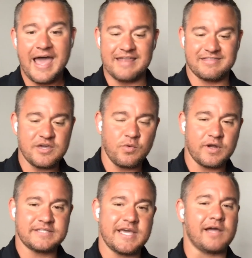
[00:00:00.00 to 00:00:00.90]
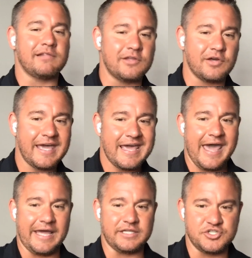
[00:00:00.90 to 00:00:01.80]
I think we're going to take a look
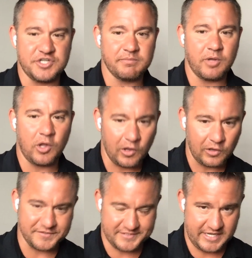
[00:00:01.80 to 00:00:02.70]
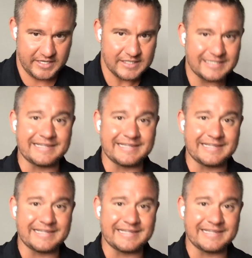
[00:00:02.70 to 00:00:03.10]
at Jim Halsey